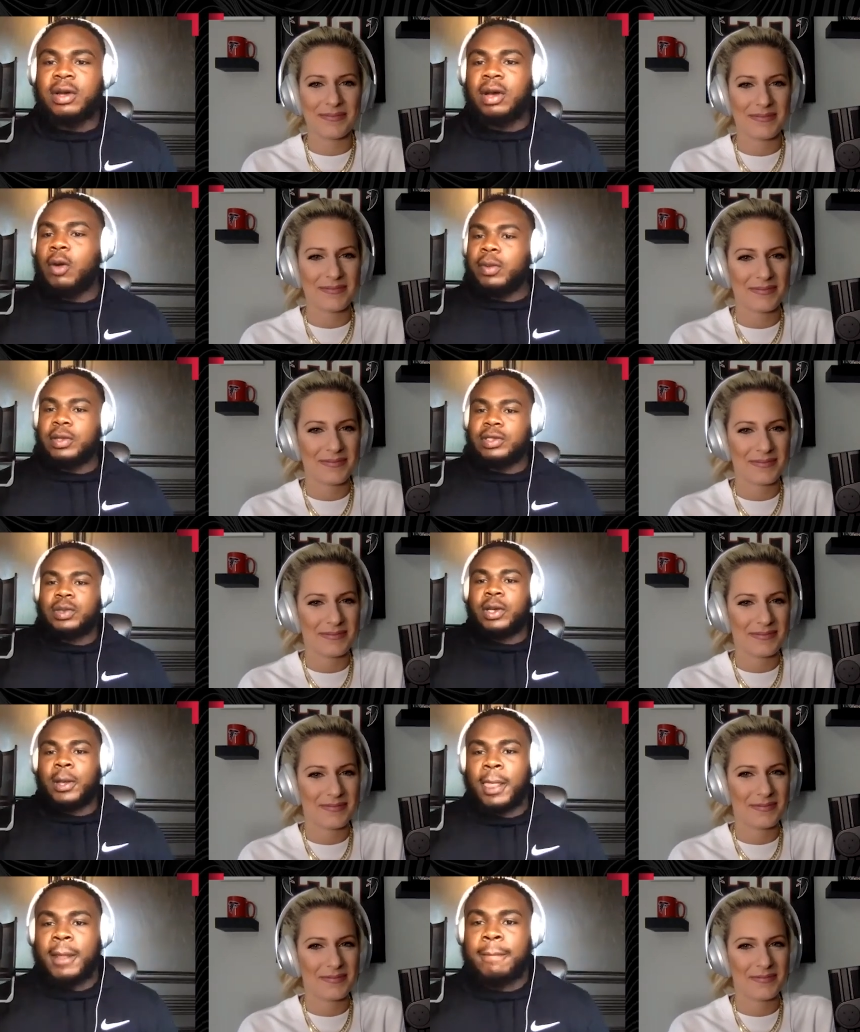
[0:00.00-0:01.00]
Speaker 1: I hope you enjoy.
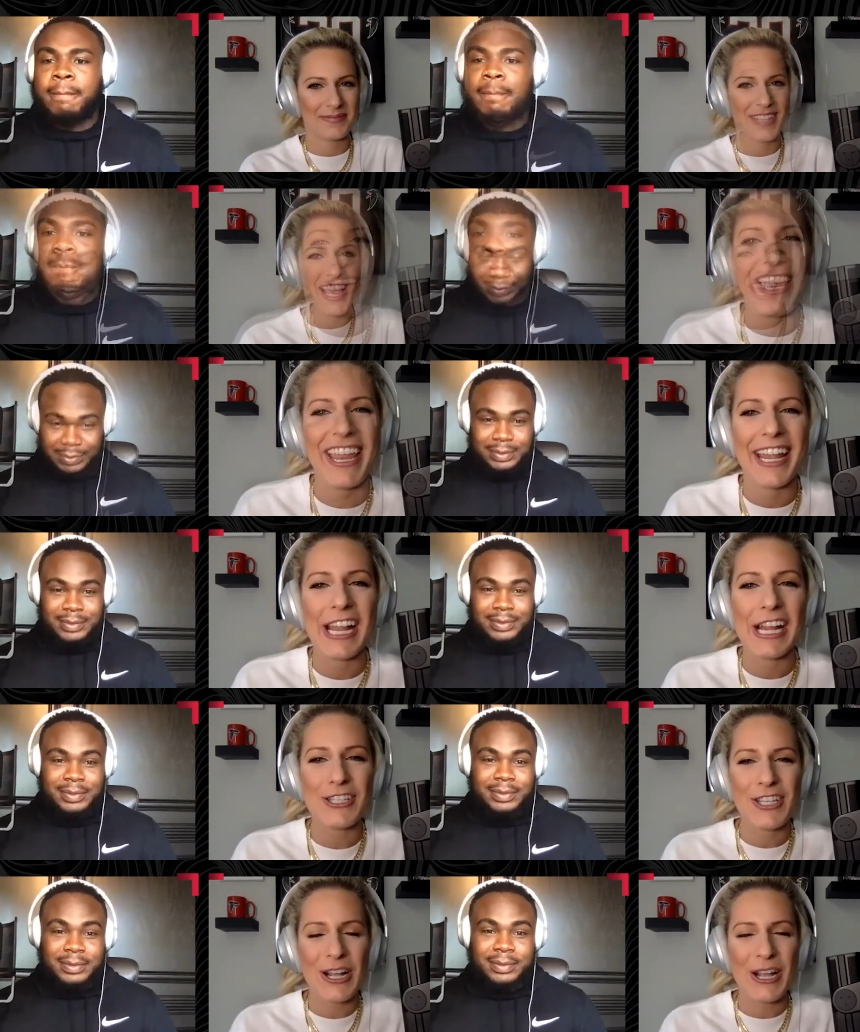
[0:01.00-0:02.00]
Speaker 2: And
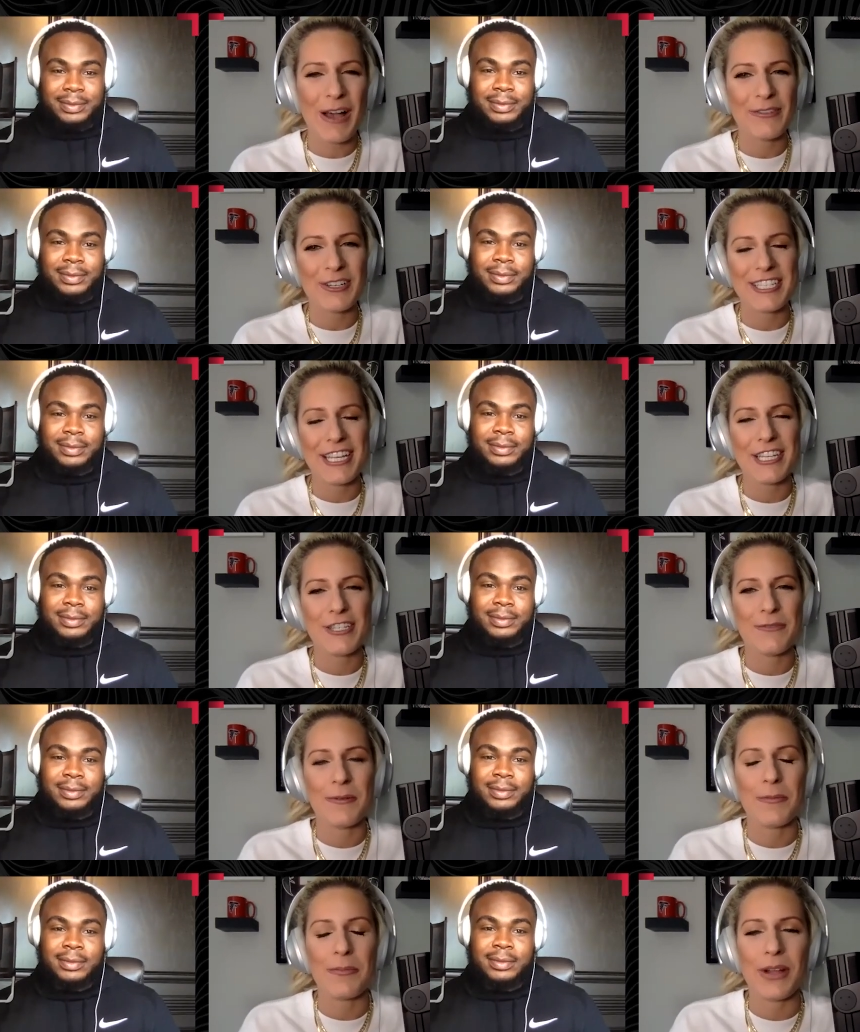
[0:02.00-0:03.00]
here's our conversation
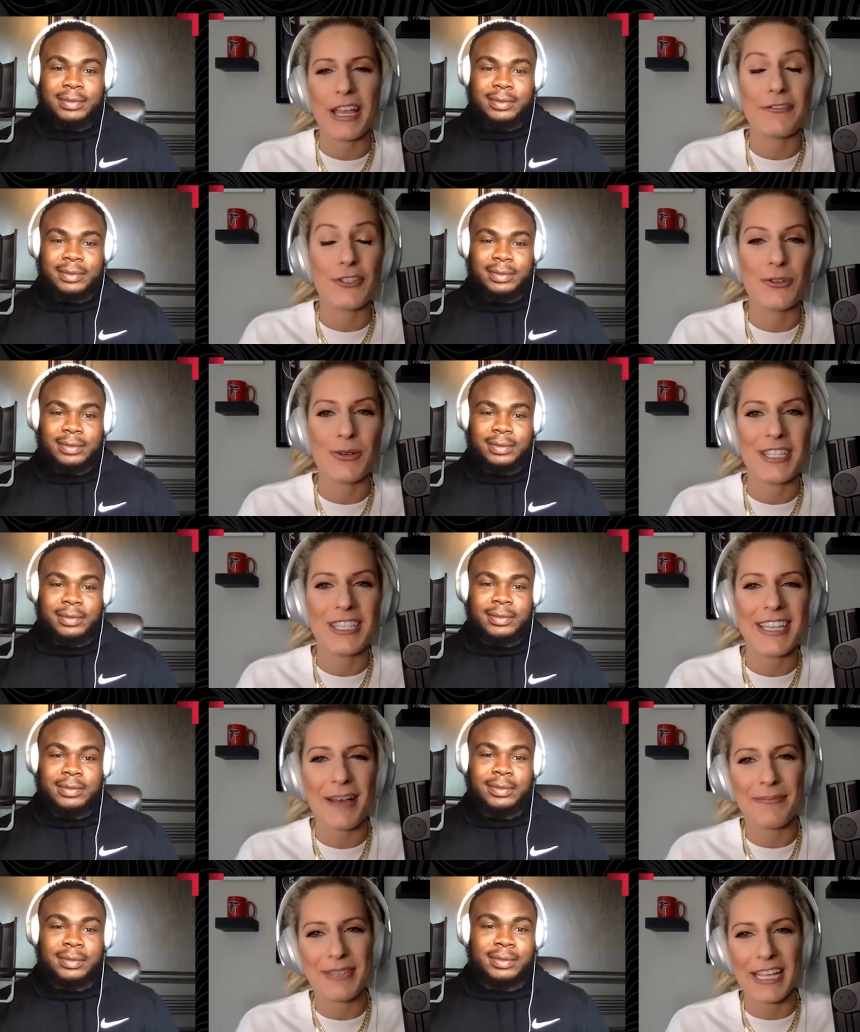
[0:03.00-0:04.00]
with Braves
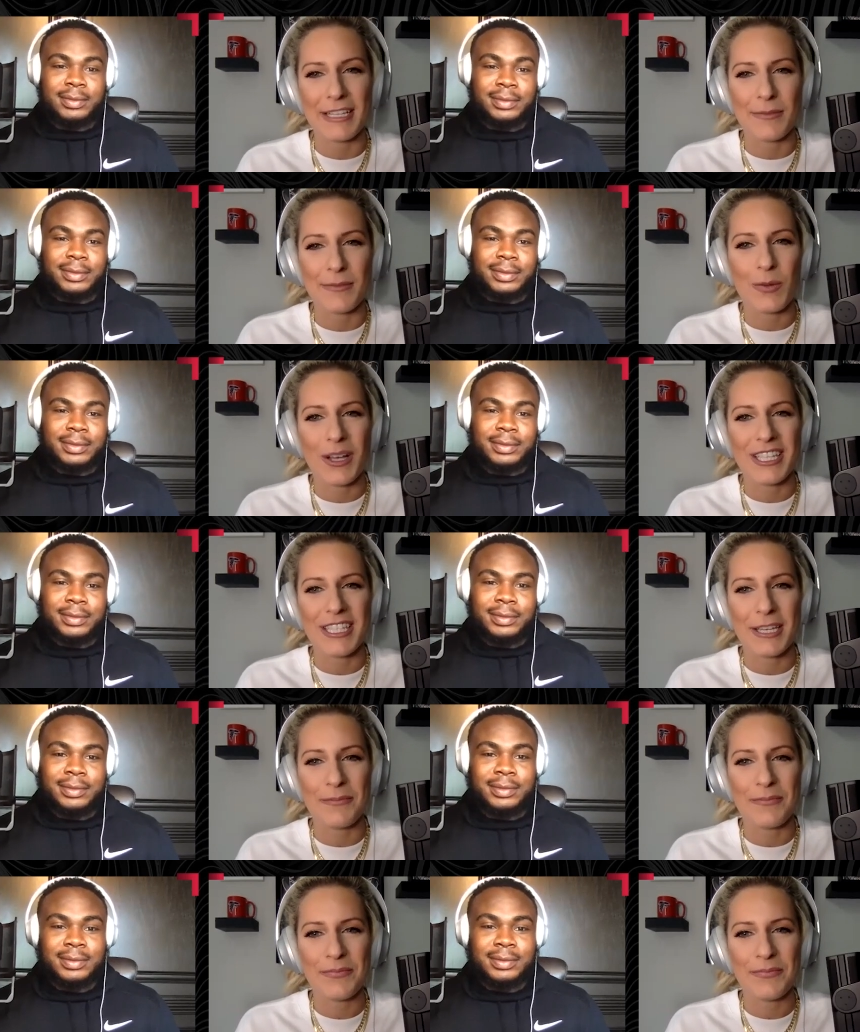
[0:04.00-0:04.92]
shortstop Dansby Swanson.